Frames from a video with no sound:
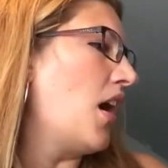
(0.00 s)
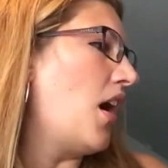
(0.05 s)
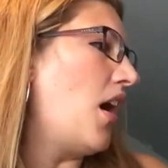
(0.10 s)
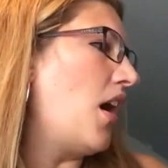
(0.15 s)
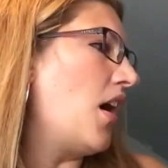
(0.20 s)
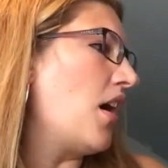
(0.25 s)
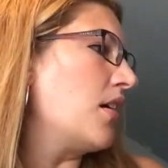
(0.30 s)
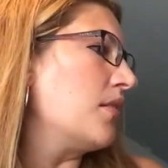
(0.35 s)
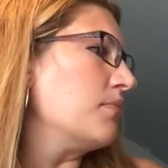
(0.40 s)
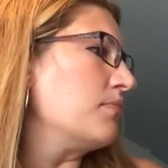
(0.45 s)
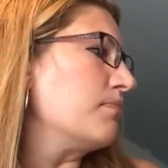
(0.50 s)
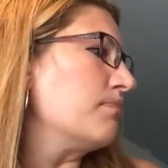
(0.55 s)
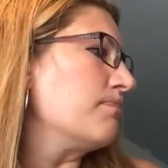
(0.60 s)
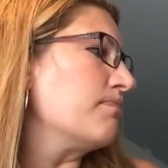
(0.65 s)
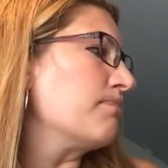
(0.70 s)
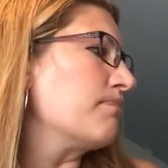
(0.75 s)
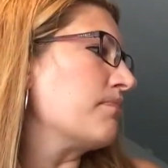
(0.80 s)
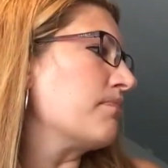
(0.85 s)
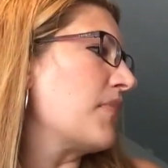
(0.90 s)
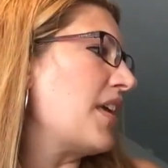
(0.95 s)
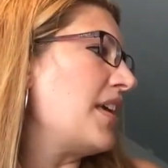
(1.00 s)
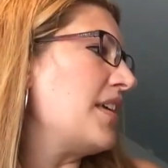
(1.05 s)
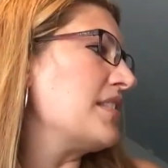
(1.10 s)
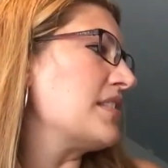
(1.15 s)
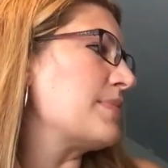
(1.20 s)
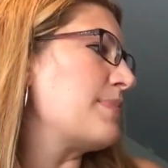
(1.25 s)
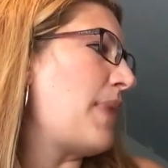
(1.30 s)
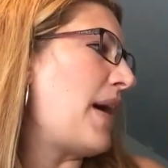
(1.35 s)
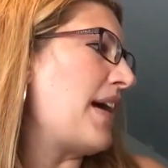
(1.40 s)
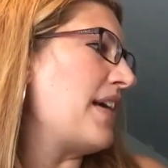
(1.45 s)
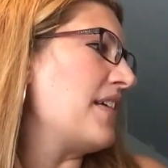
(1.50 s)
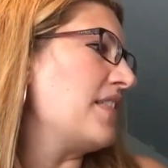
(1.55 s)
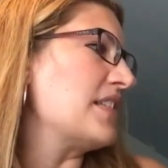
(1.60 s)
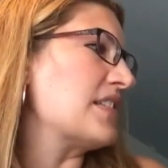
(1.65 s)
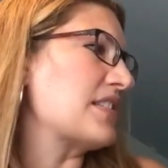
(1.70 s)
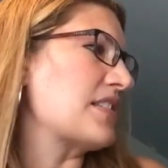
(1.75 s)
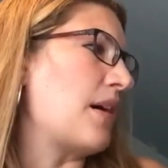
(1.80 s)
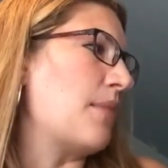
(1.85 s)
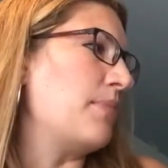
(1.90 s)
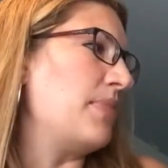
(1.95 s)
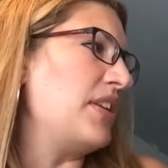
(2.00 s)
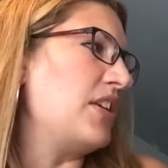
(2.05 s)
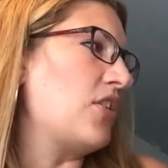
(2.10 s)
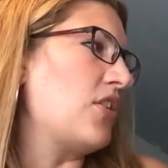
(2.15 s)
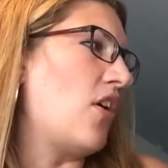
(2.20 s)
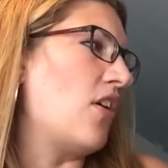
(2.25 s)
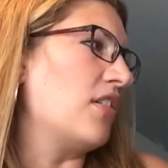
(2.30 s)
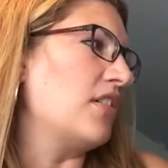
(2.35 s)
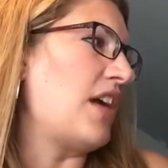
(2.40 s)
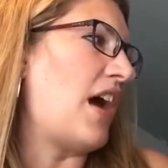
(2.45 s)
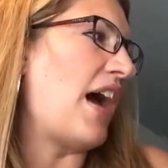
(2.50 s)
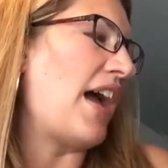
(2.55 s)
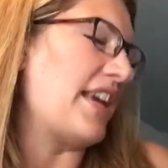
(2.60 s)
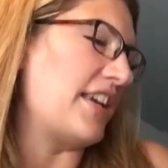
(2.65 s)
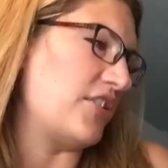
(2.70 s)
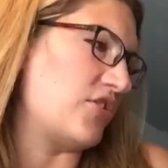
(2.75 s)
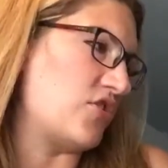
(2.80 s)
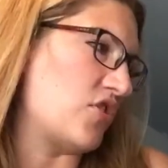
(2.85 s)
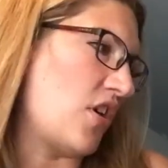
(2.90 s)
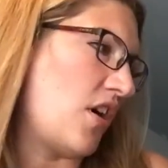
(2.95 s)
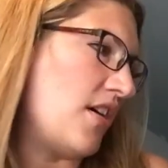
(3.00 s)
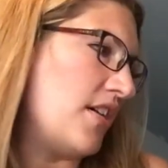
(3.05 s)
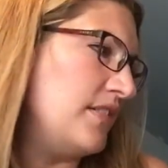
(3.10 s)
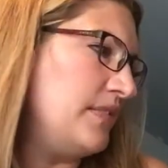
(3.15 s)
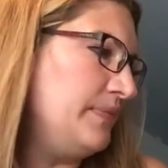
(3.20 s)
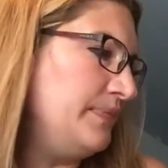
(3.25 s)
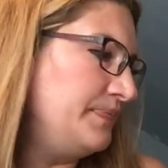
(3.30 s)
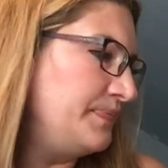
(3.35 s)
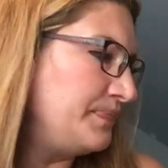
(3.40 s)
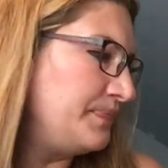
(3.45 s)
um, is by this company called Hiketron